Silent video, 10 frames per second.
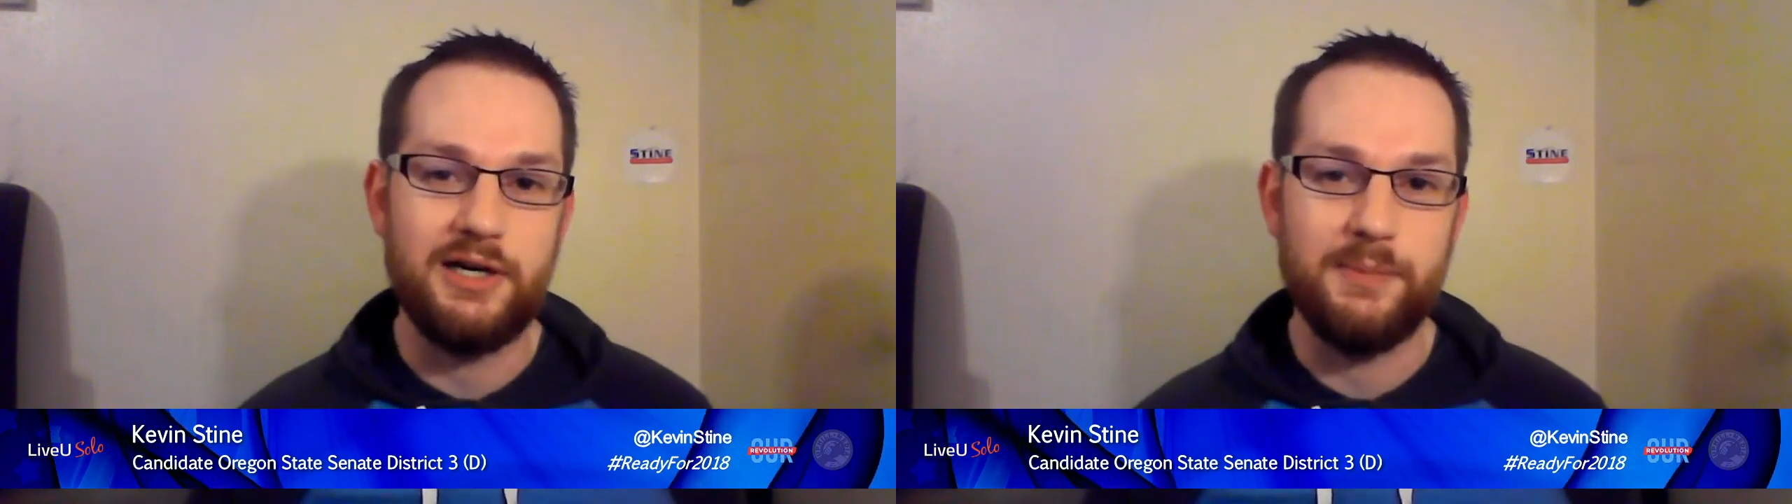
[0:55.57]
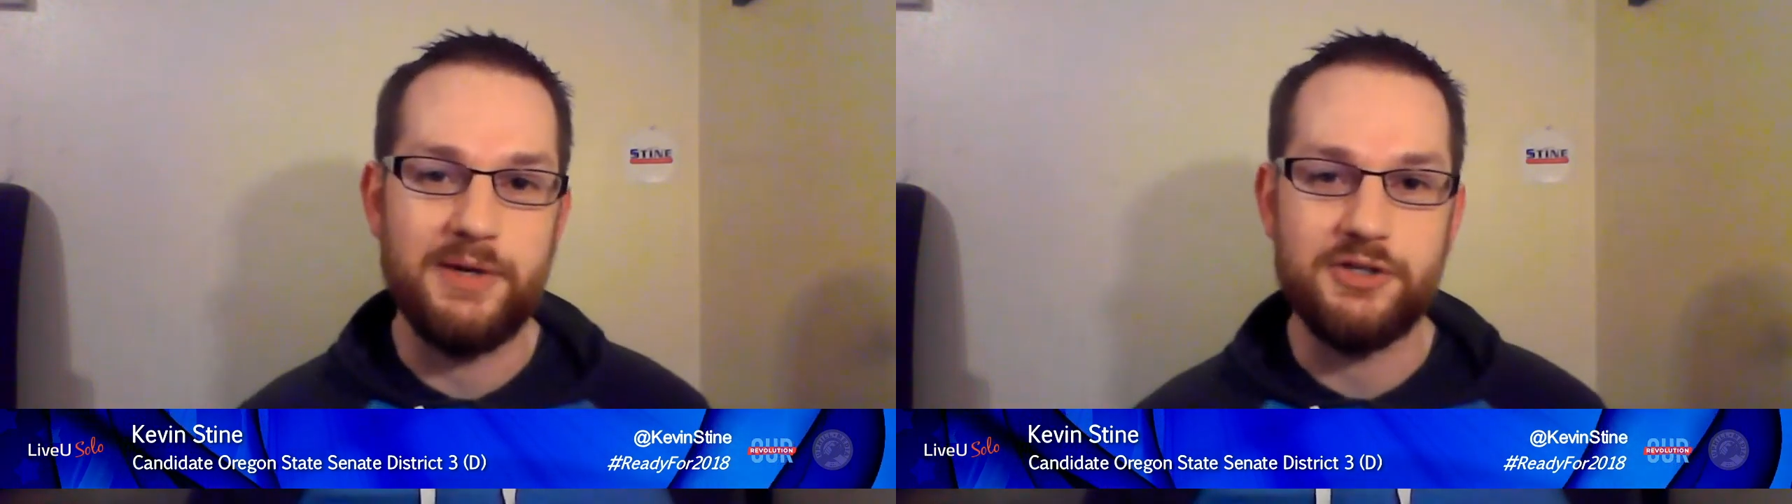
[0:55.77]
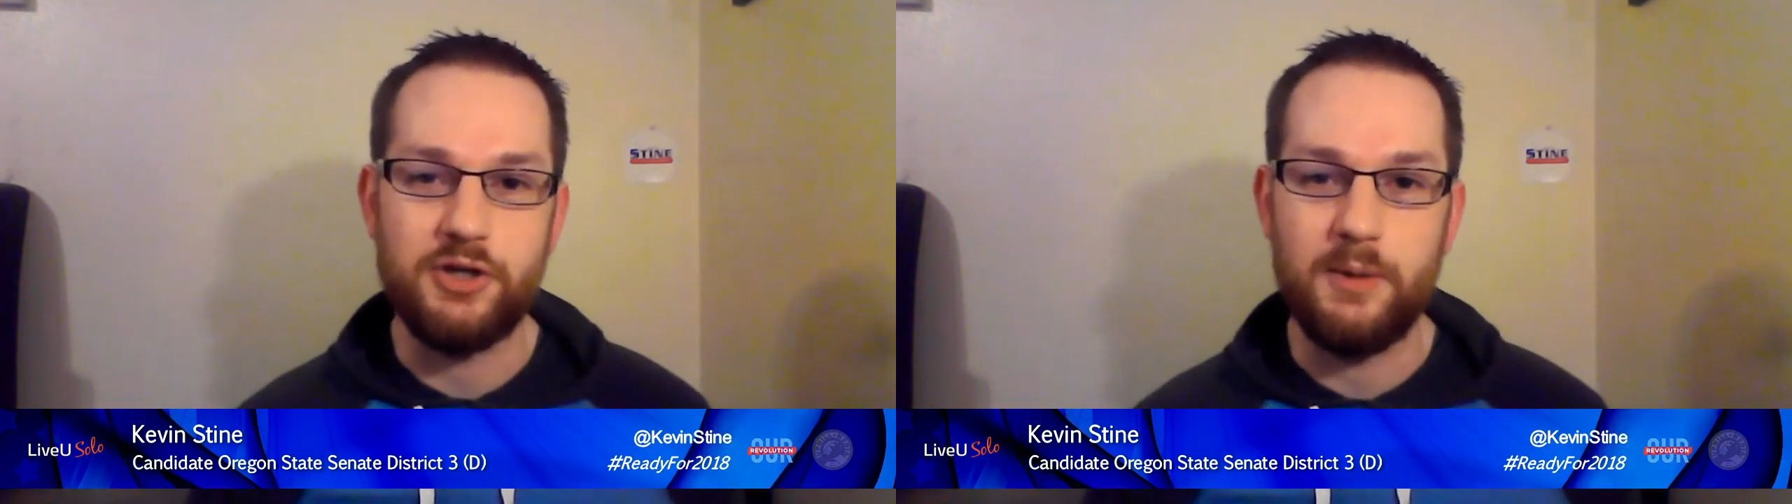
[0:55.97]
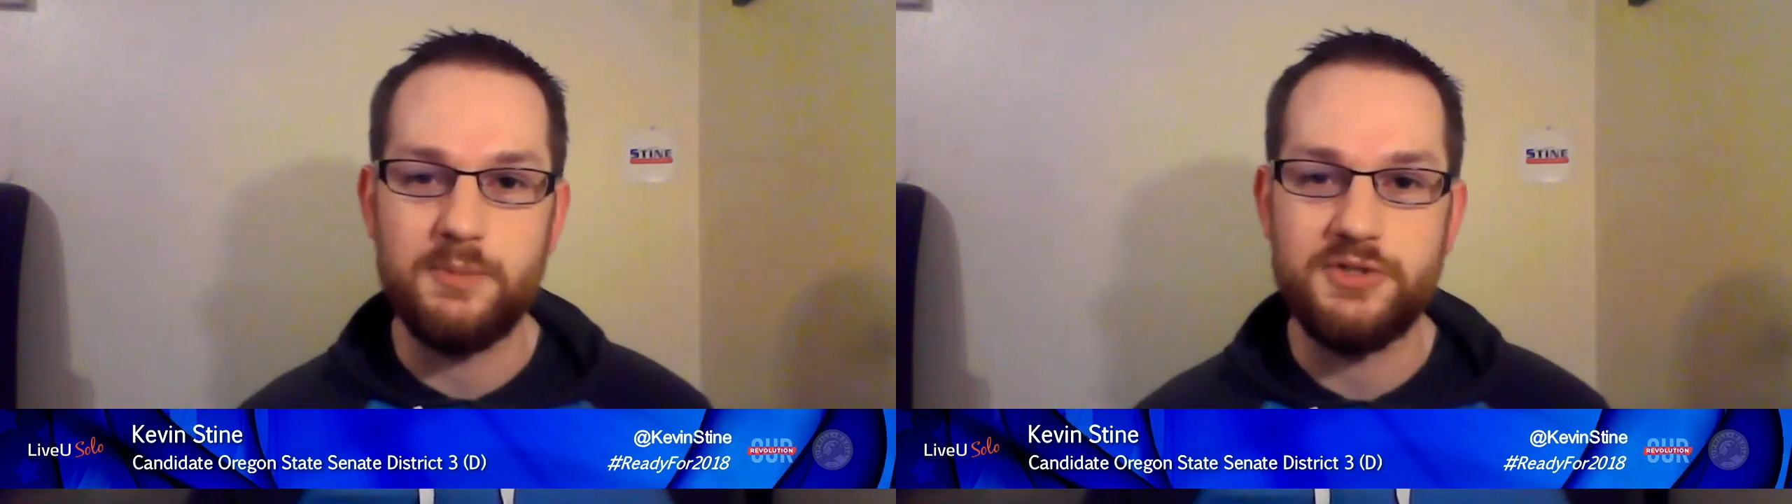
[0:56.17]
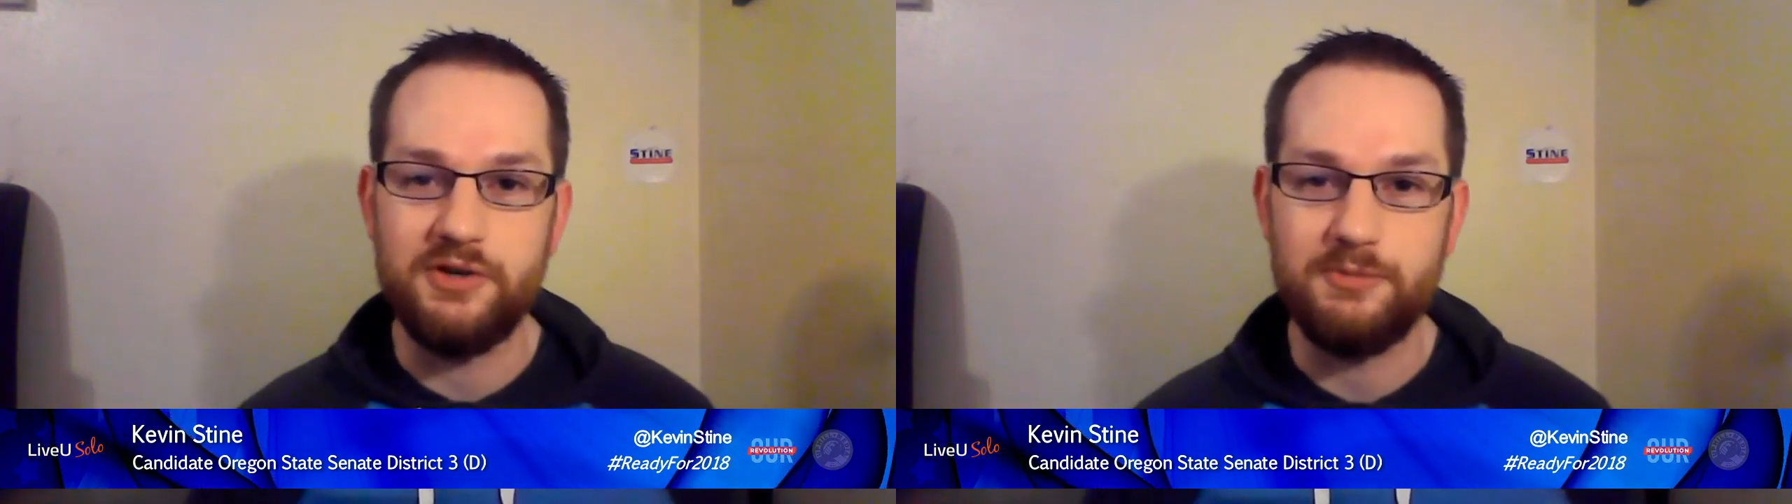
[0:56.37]
um, in
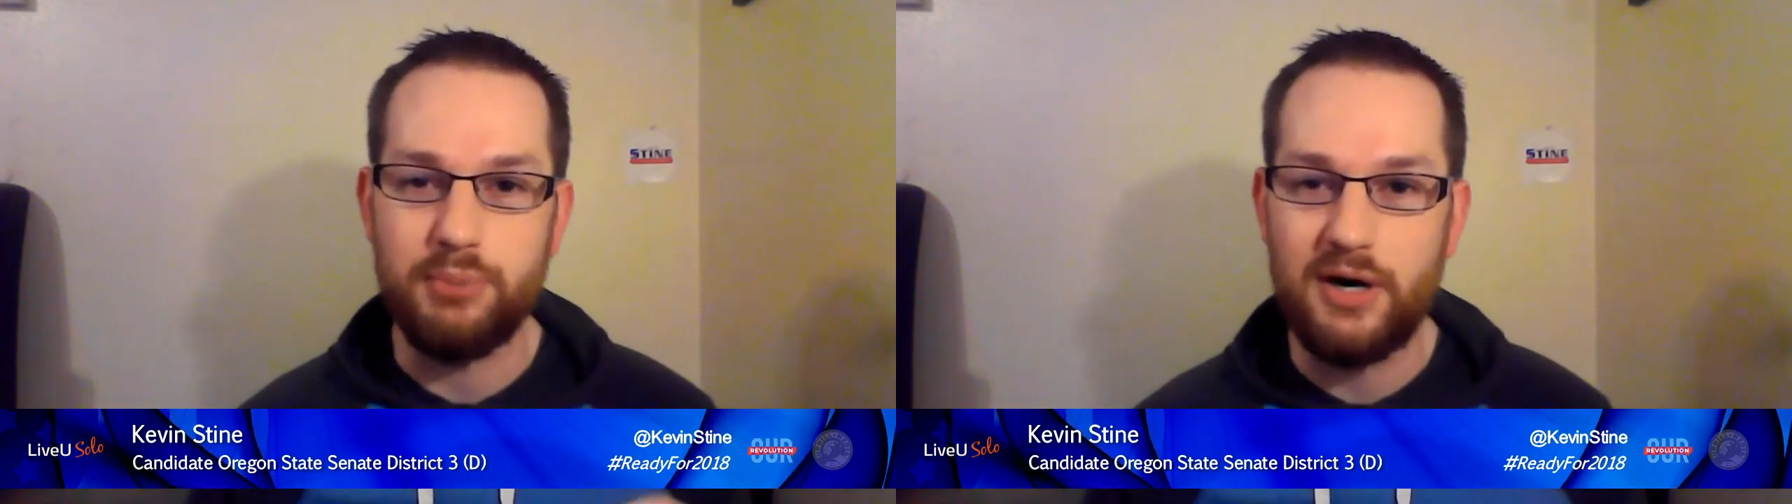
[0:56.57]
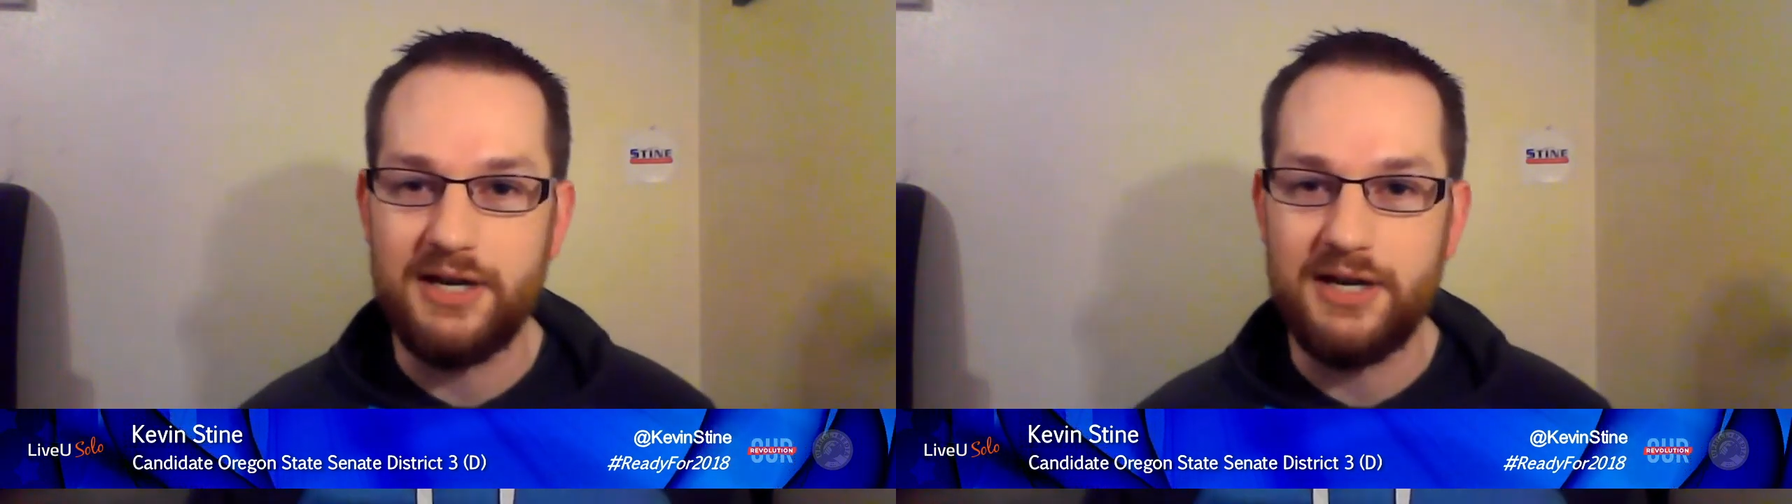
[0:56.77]
terms of